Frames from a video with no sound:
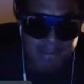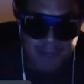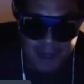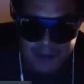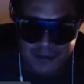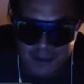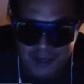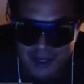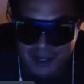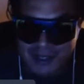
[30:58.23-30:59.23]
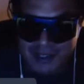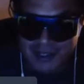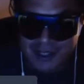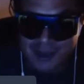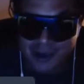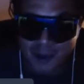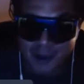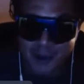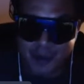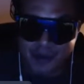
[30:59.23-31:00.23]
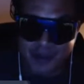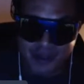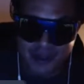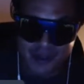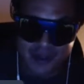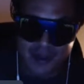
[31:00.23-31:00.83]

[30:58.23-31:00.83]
Thank you for tuning in, ladies and gentlemen. Women of Wrestling.